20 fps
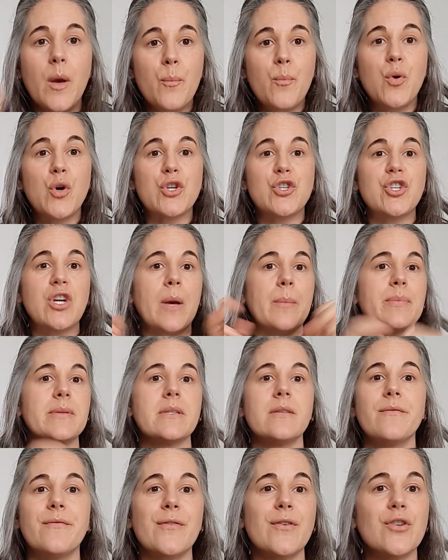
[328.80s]

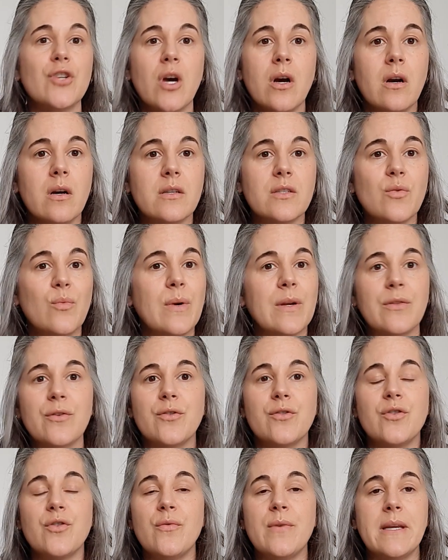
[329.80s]
push-ups for dogs where they're
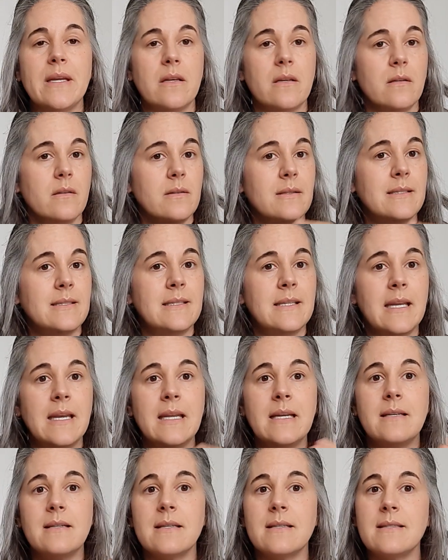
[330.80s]
doing
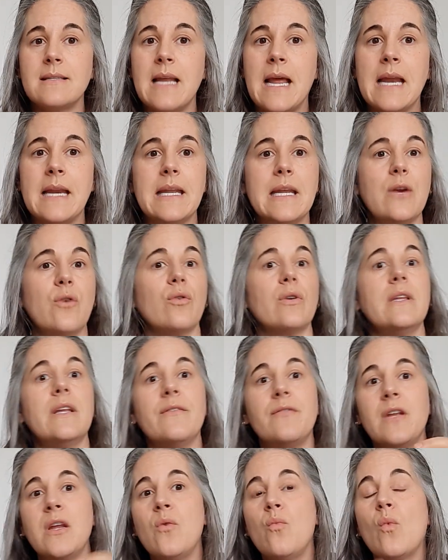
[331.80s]
sitting to standing or
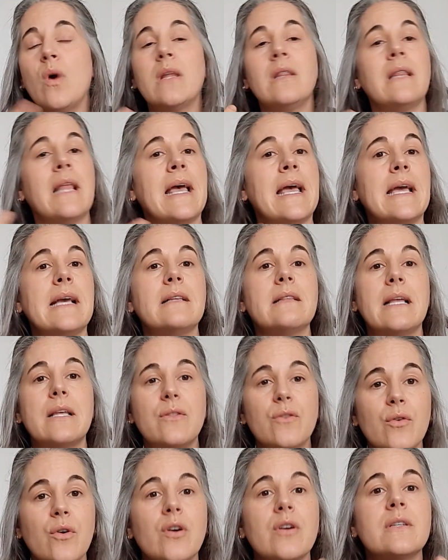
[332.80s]
lifting one leg. Like
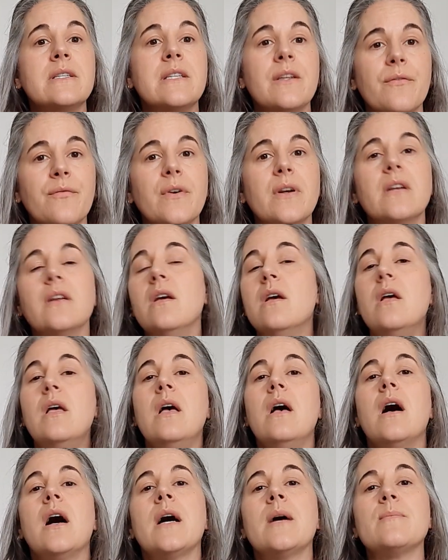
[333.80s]
there are different
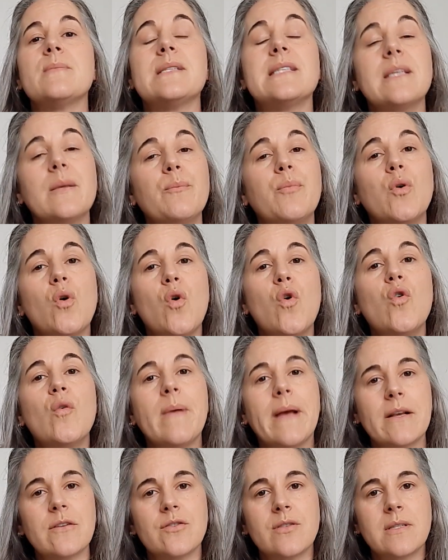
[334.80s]
simple home
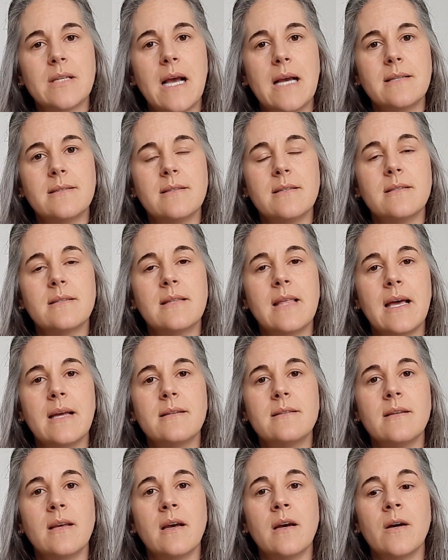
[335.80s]
exercises
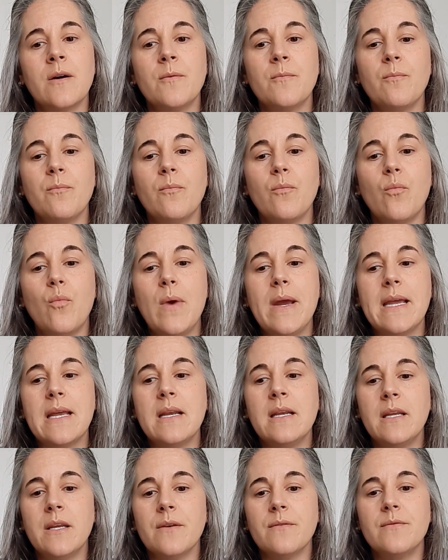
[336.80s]
that we
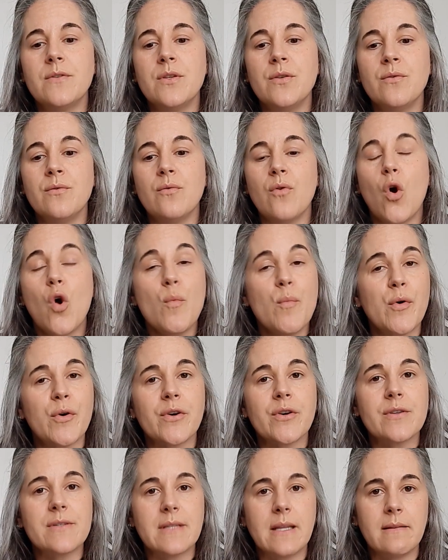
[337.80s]
can give to
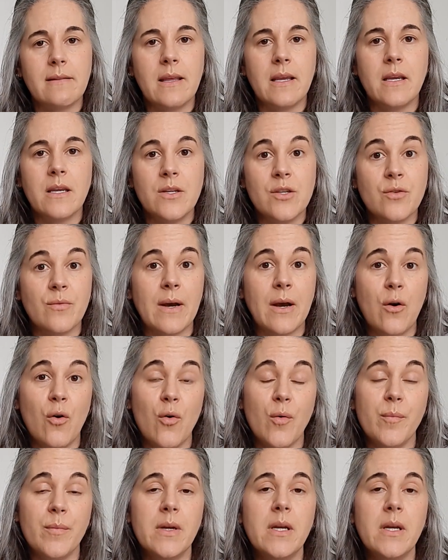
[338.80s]
homeowners that they can do at home.